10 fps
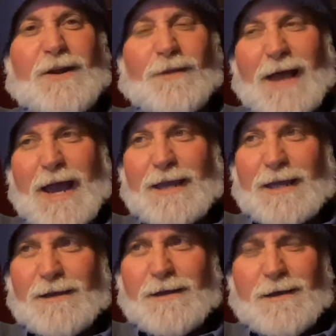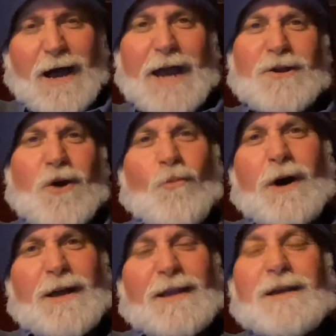don't like. And I know
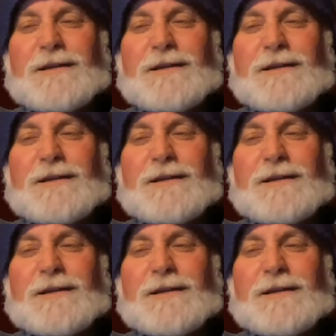what.